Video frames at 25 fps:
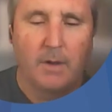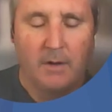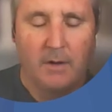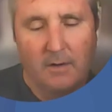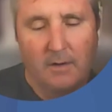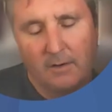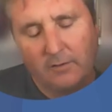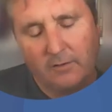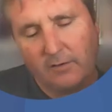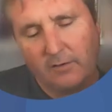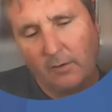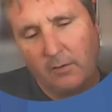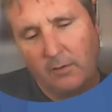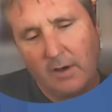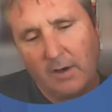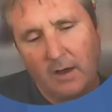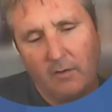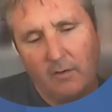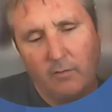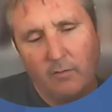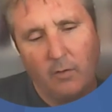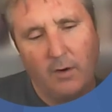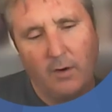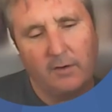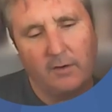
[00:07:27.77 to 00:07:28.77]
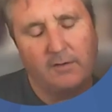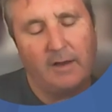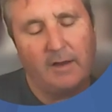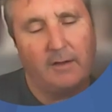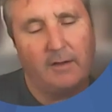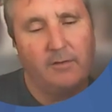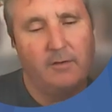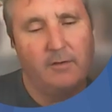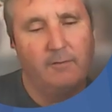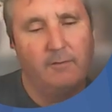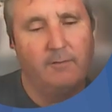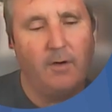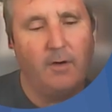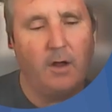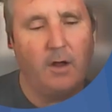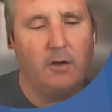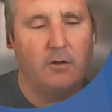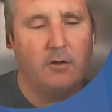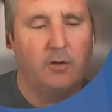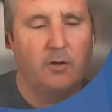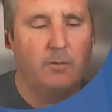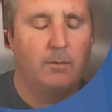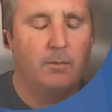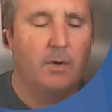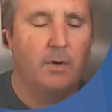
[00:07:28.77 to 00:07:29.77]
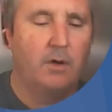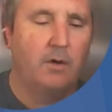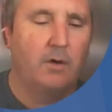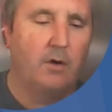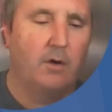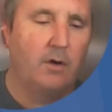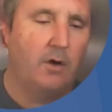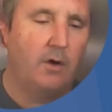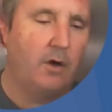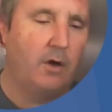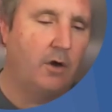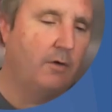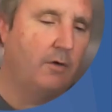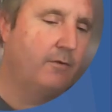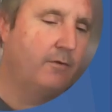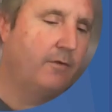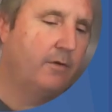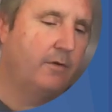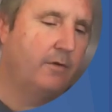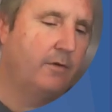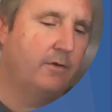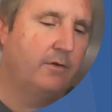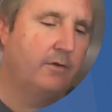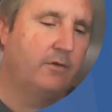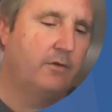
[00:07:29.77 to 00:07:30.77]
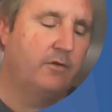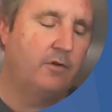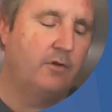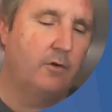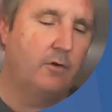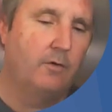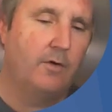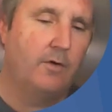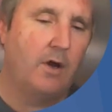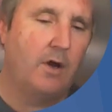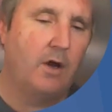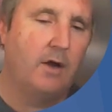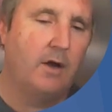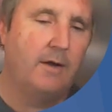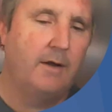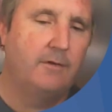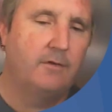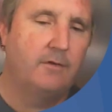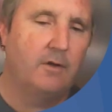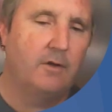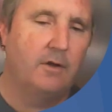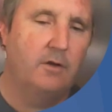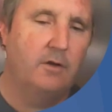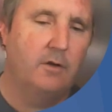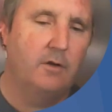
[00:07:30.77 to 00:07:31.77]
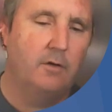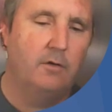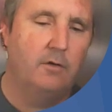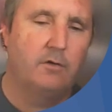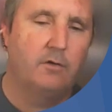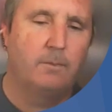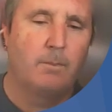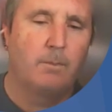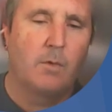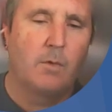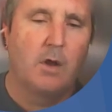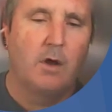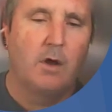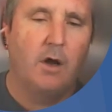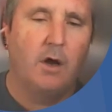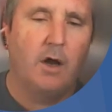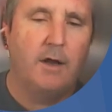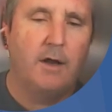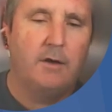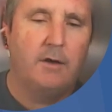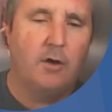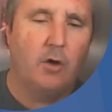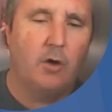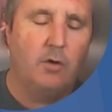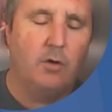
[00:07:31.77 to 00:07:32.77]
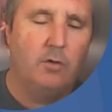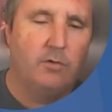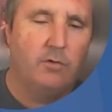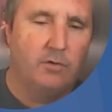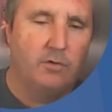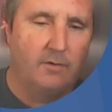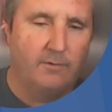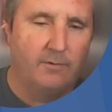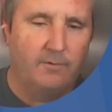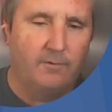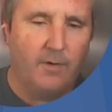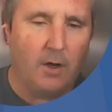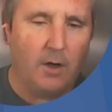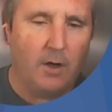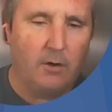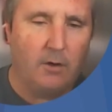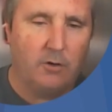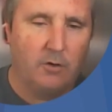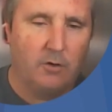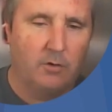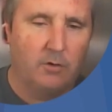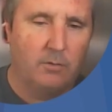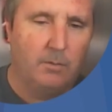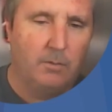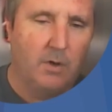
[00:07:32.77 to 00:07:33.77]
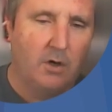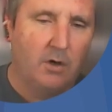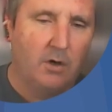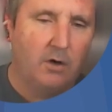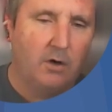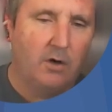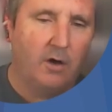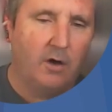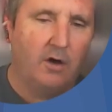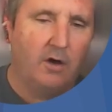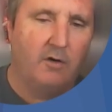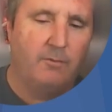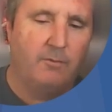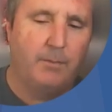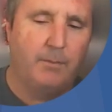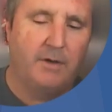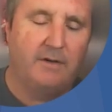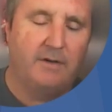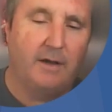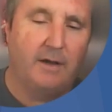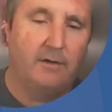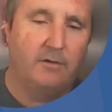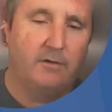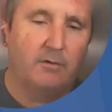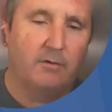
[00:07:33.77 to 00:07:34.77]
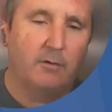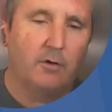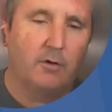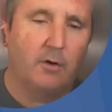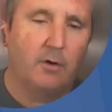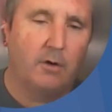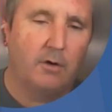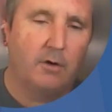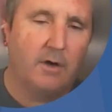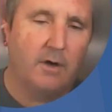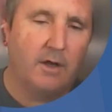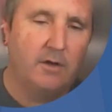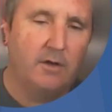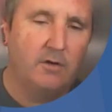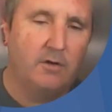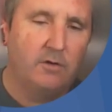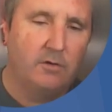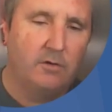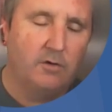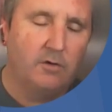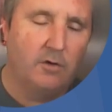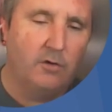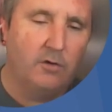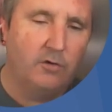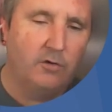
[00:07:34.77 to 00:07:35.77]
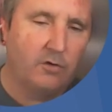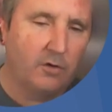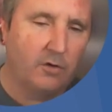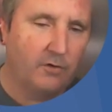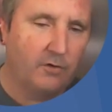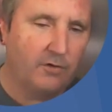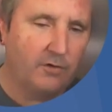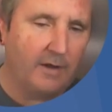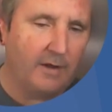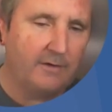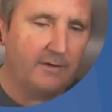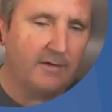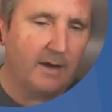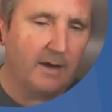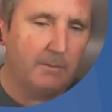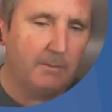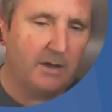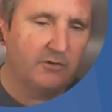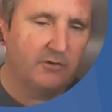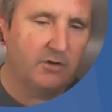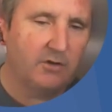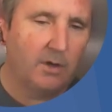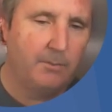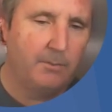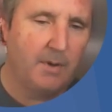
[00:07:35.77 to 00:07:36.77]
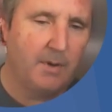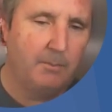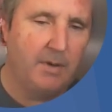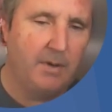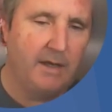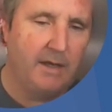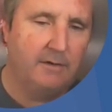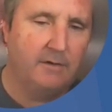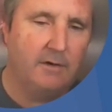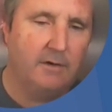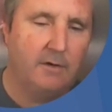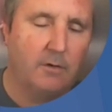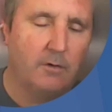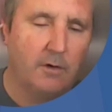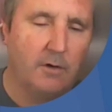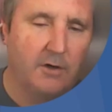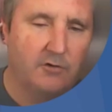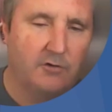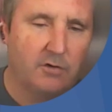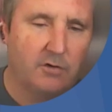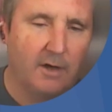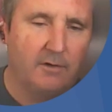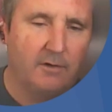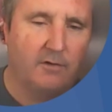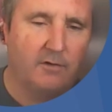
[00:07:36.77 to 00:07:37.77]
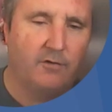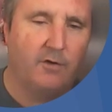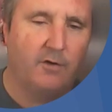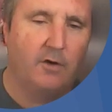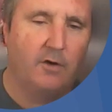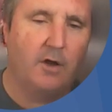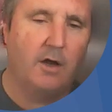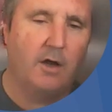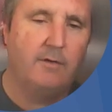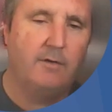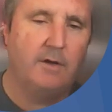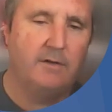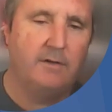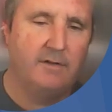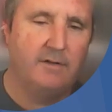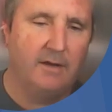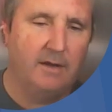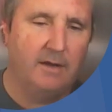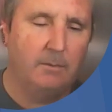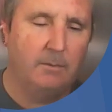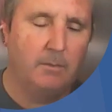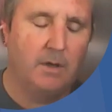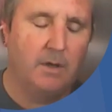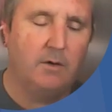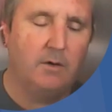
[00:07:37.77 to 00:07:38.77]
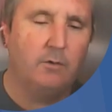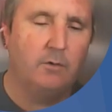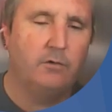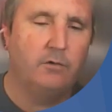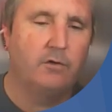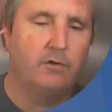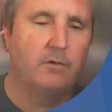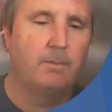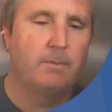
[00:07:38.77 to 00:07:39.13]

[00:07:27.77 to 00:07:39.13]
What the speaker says: So now I've worked out the volume of silver ions I used. I know the volume of potassium chloride I used, because that's how much I pipetted or I transferred over, 10 mils.